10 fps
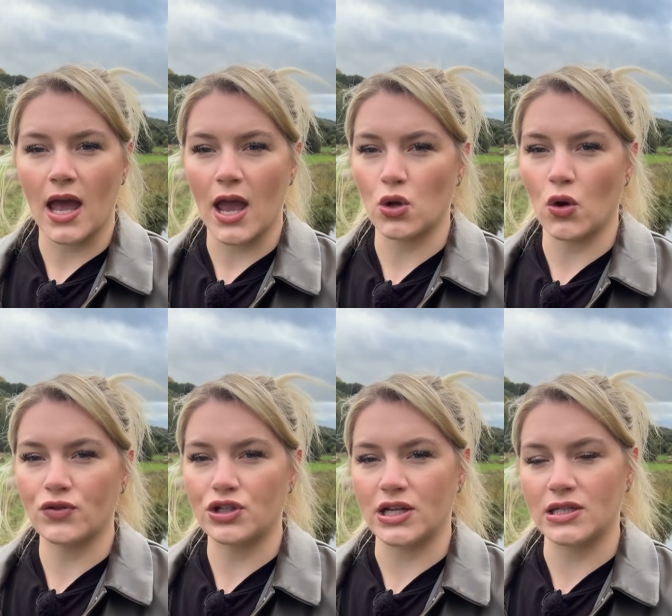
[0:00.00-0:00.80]
At
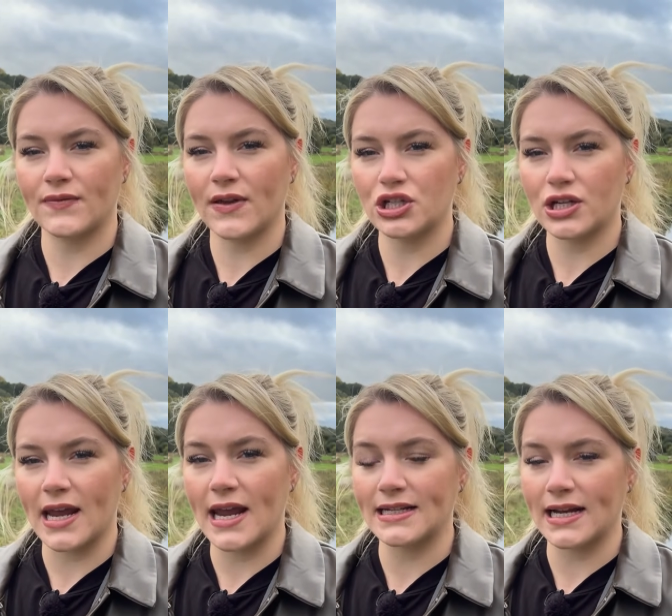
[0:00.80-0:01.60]
North Shields Fish
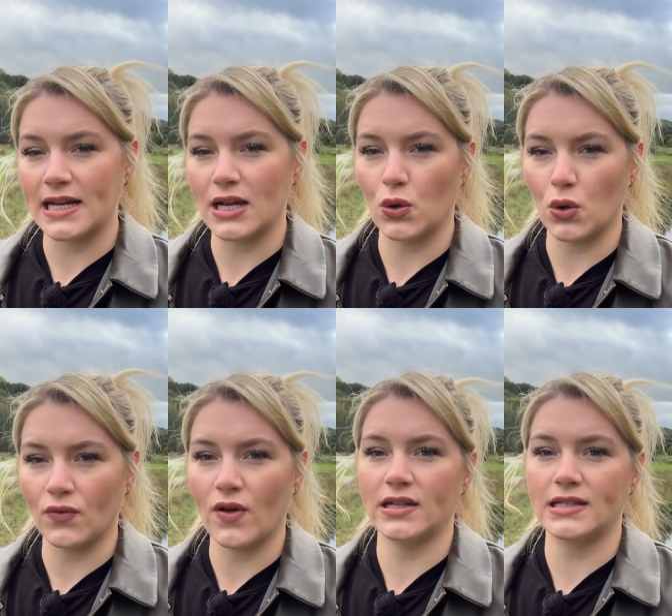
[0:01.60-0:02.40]
Quay, 90
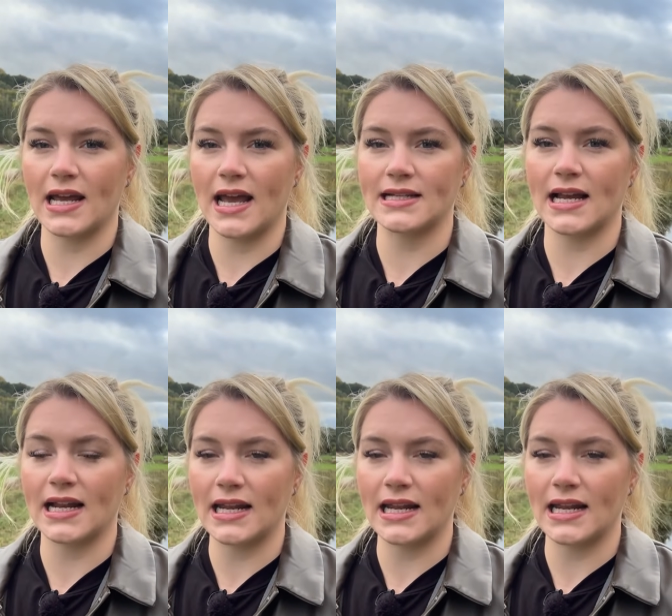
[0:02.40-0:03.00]
local volunteers